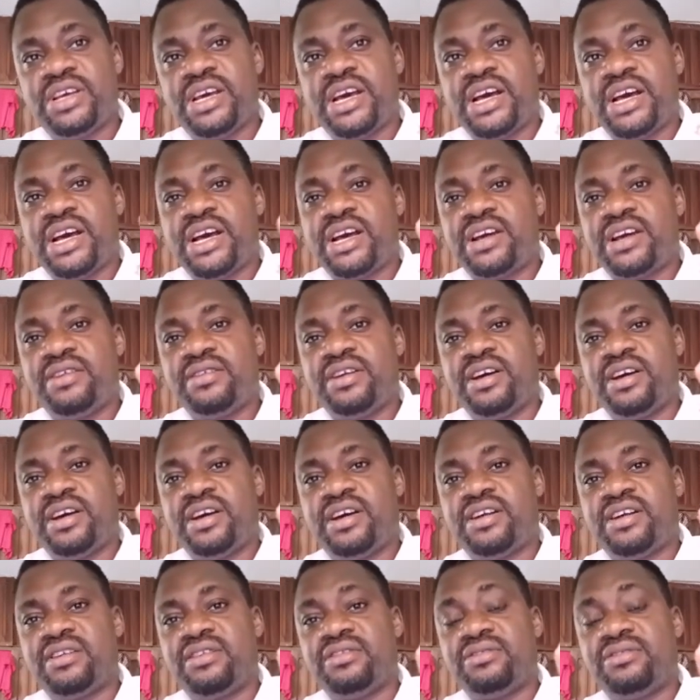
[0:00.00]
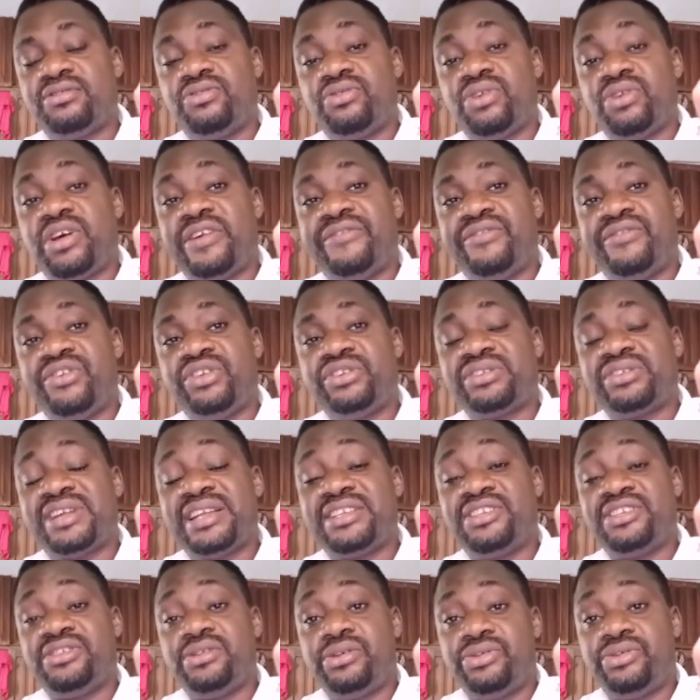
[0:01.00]
to avoid
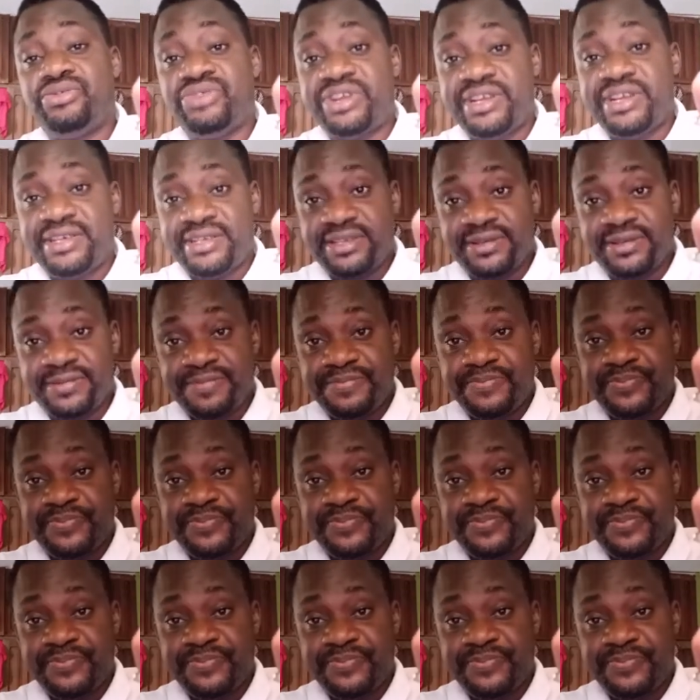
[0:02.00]
scratching your reed.